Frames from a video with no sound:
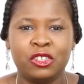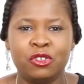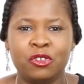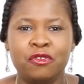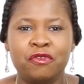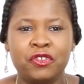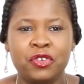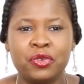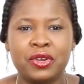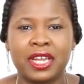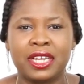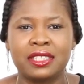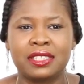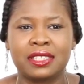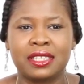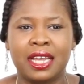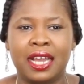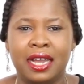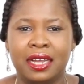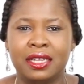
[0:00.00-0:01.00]
you feel that
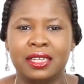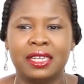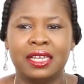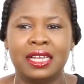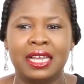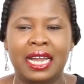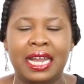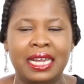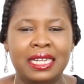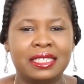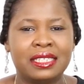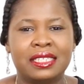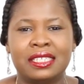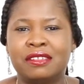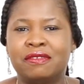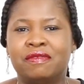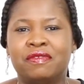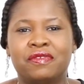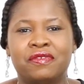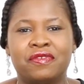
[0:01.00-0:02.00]
and
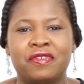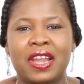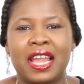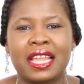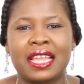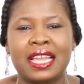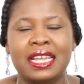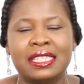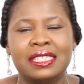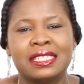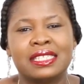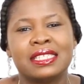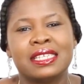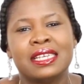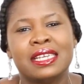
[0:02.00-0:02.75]
if I get